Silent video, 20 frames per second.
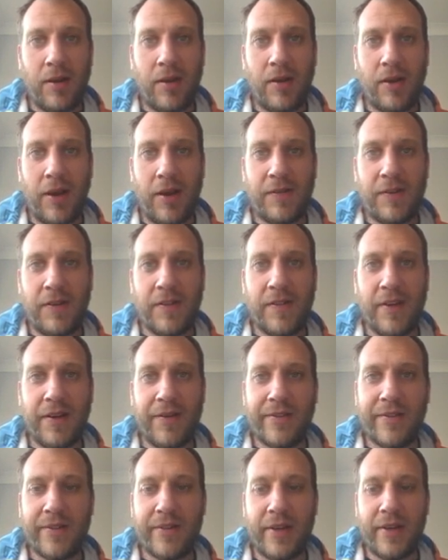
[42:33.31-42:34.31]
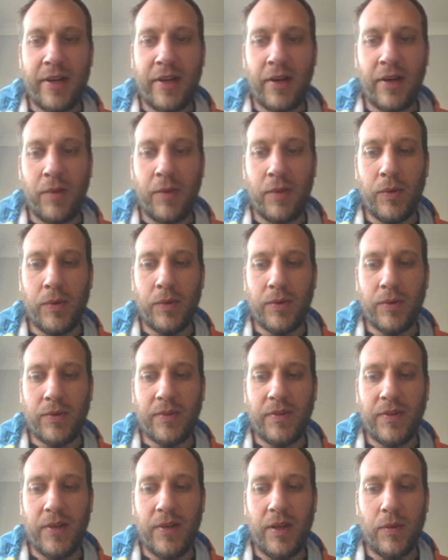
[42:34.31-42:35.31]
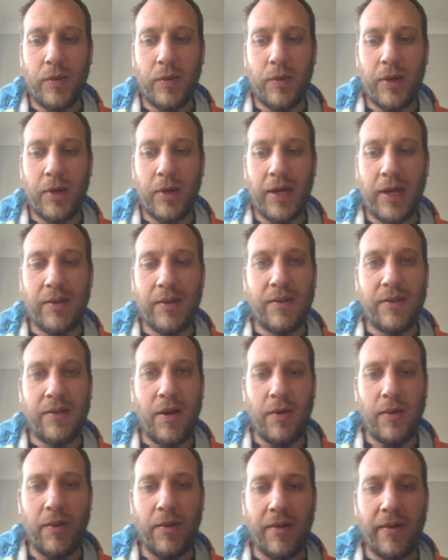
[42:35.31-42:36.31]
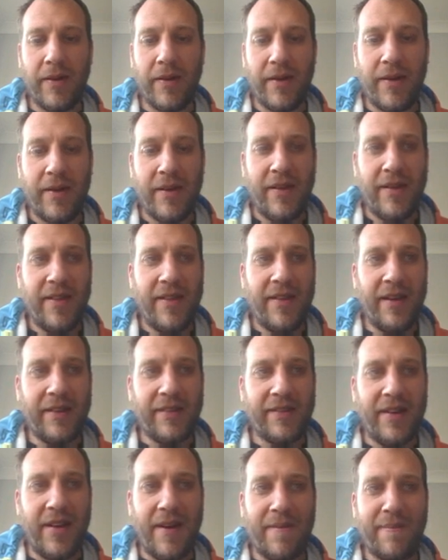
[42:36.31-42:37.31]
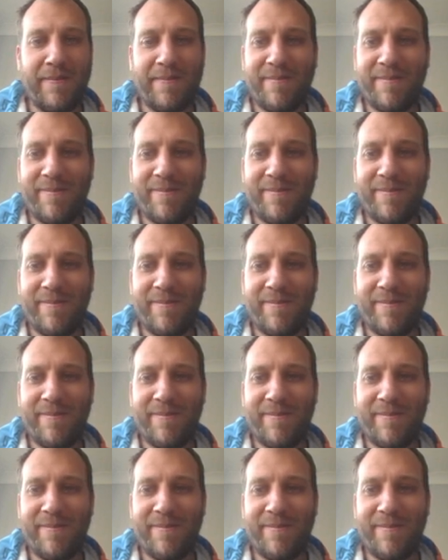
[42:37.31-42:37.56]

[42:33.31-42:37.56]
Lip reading: Look after yourselves, and I will see you all again soon. Thanks a lot.